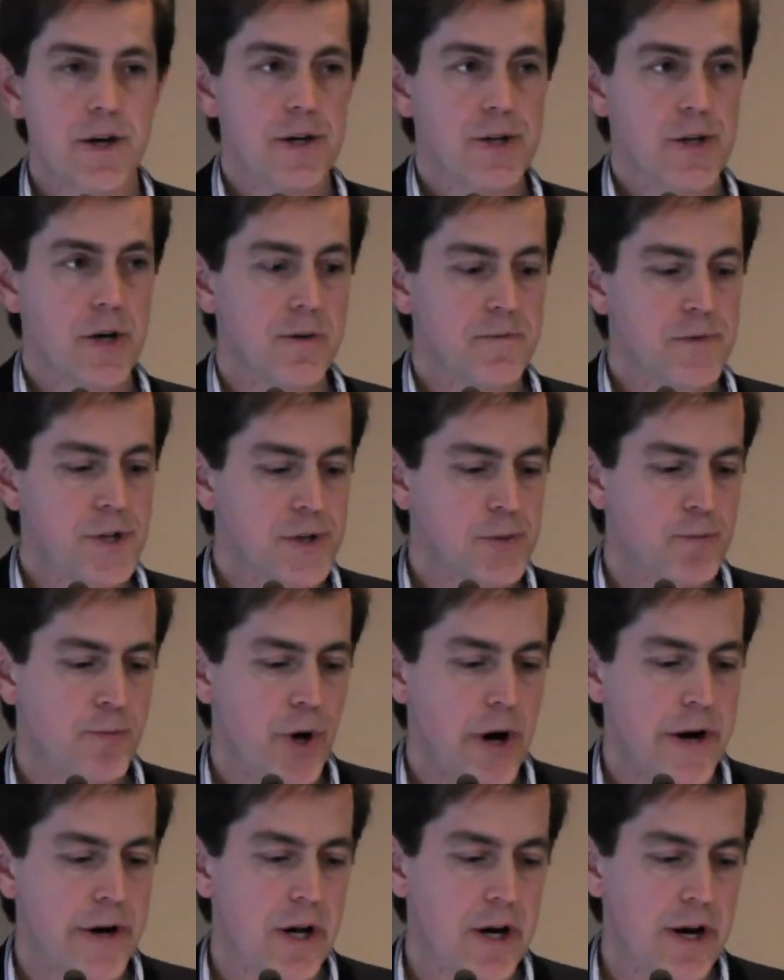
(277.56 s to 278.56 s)
So I've just
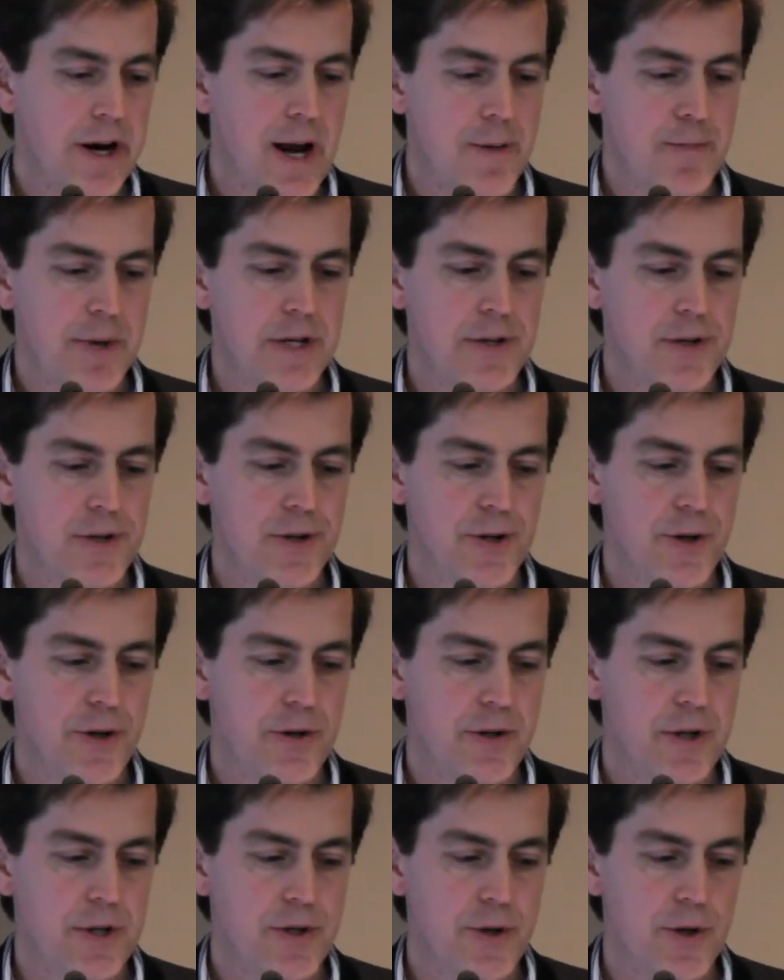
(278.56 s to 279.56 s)
broken it up
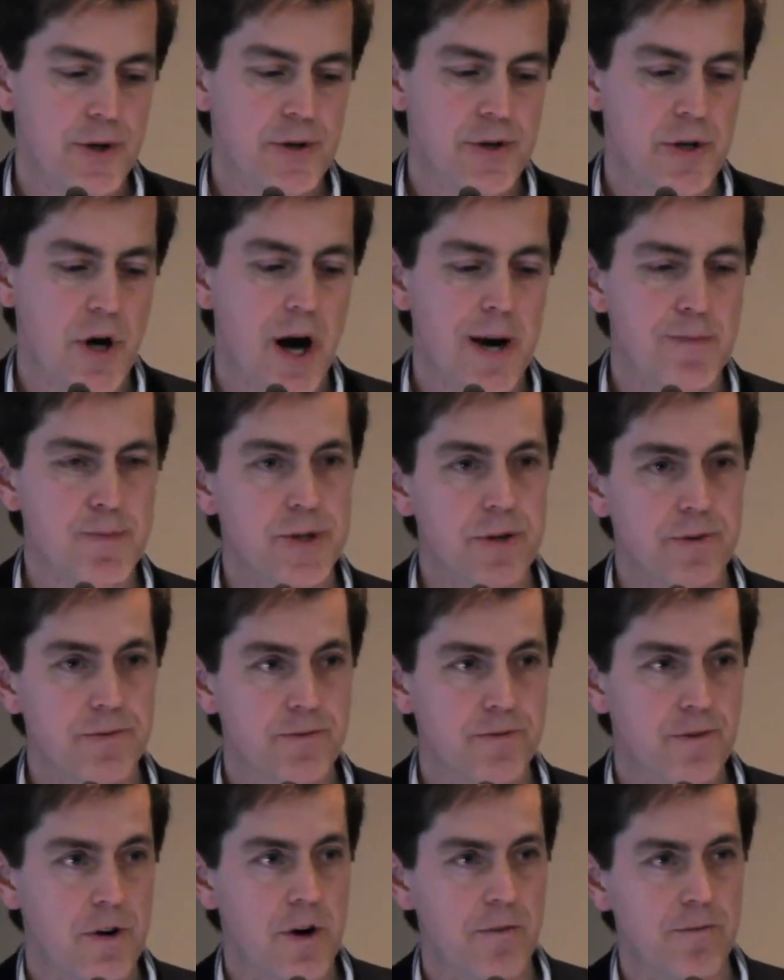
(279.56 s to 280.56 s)
into the 2 types
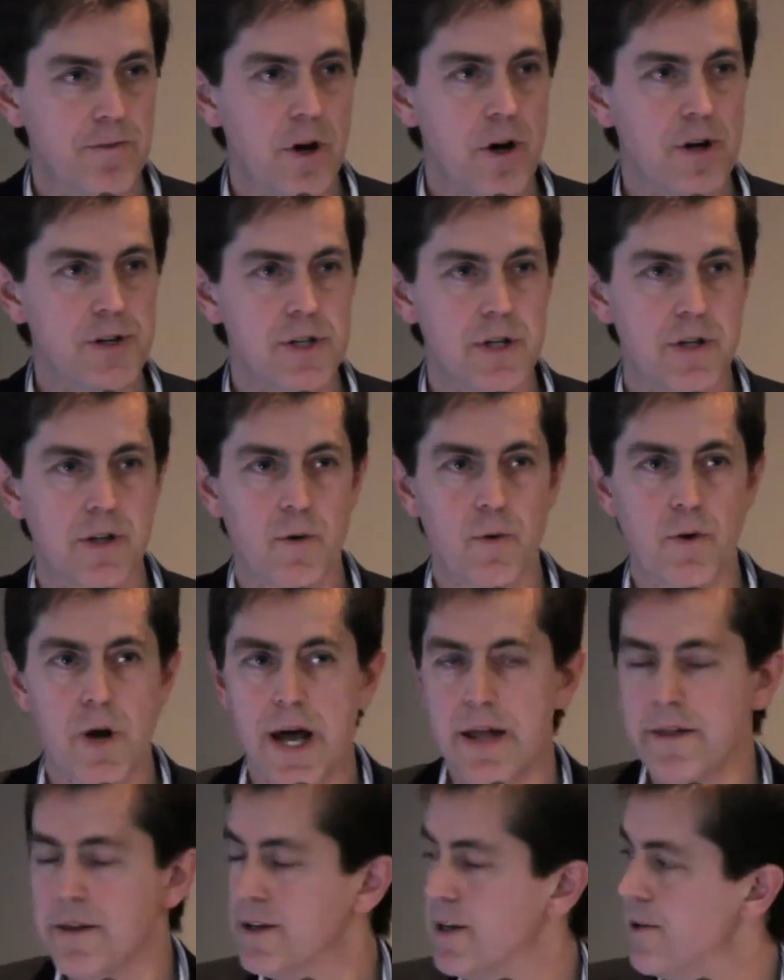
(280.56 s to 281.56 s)
of loss
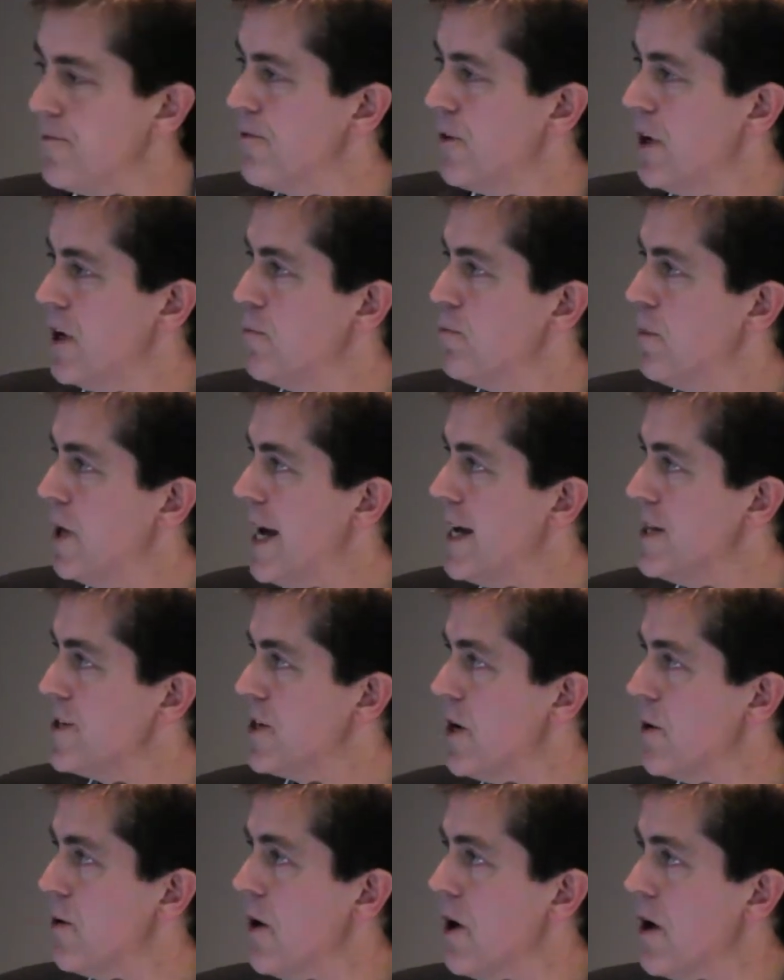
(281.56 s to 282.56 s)
and the different implants.
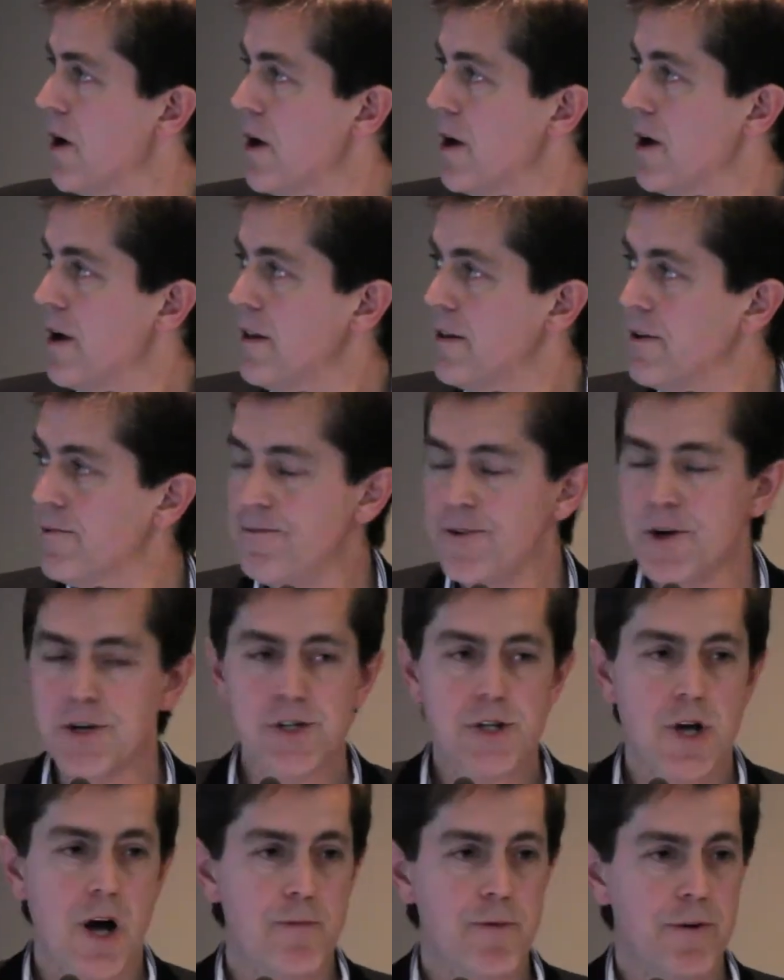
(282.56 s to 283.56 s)
So the
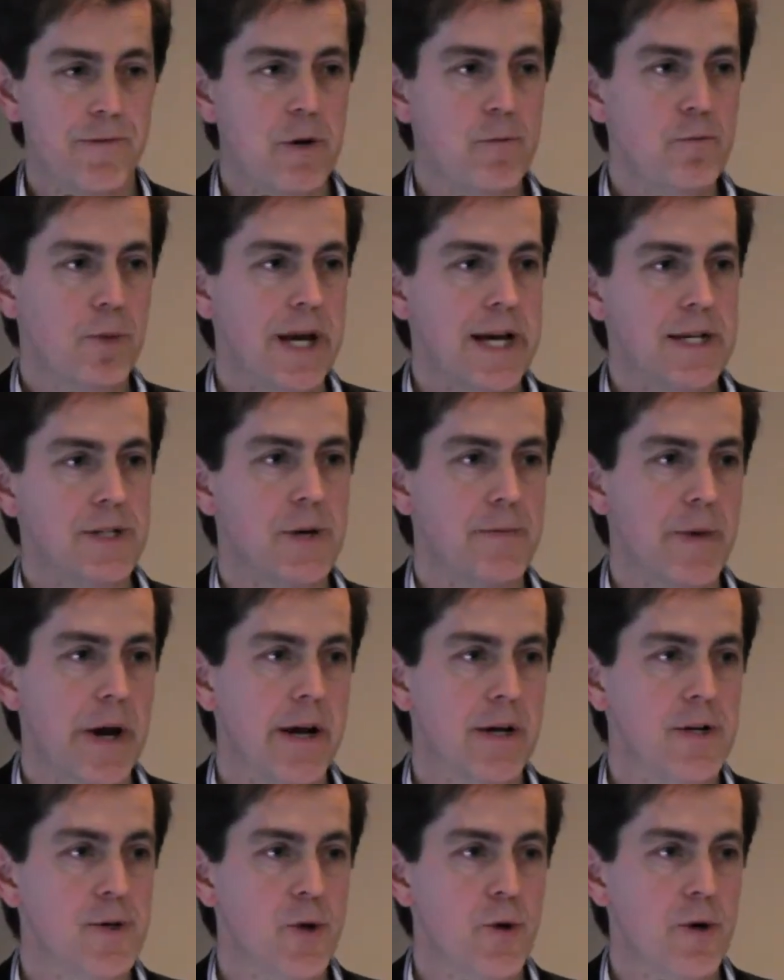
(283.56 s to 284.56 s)
first type of implants I'm
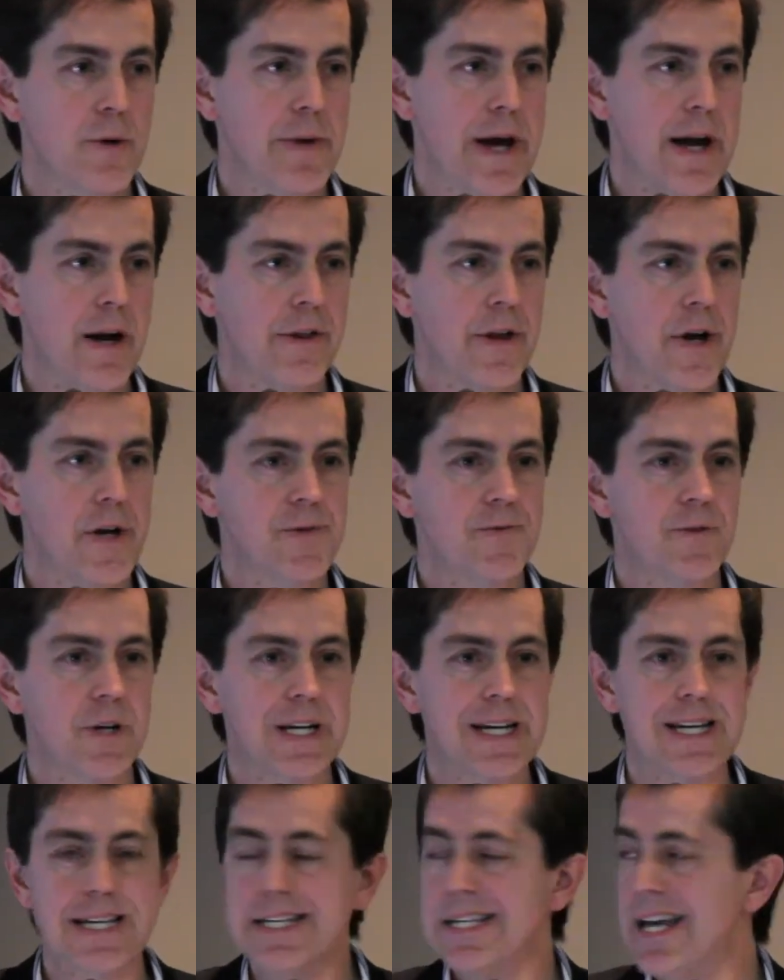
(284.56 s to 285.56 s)
going to talk about are those
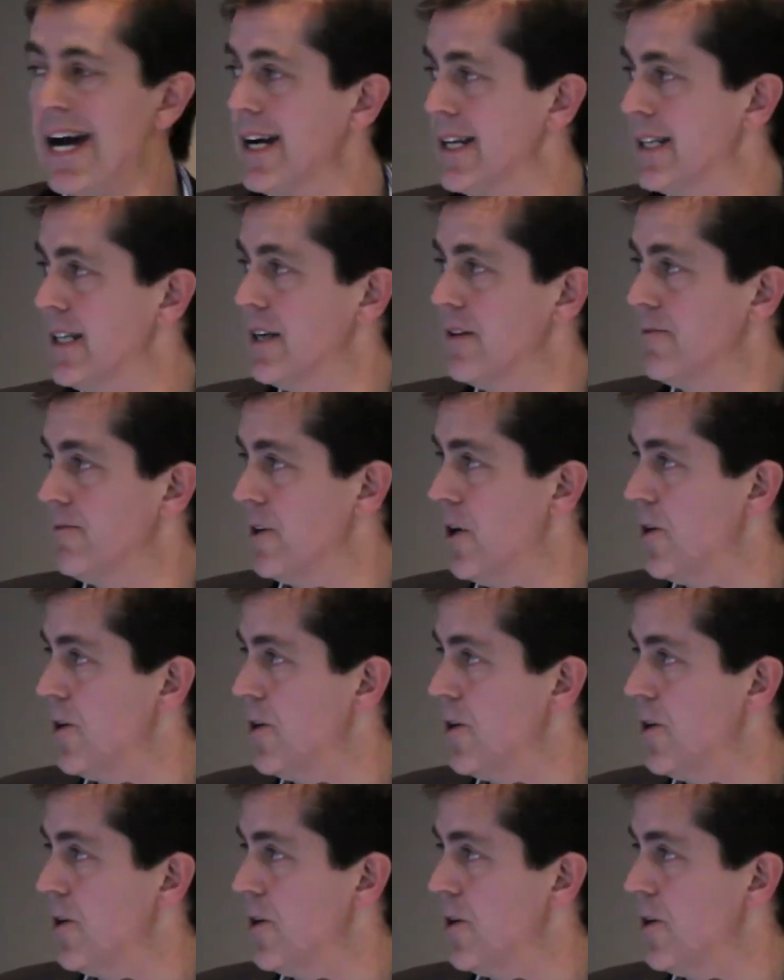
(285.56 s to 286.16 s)
for conductive